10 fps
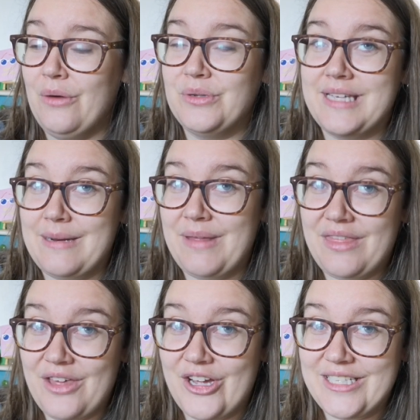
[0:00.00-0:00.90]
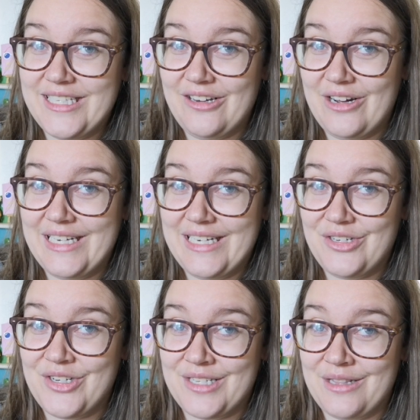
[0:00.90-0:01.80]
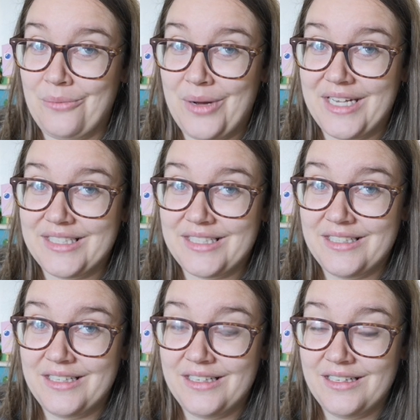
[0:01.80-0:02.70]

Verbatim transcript: was going to be thirty-nine inches in the waist.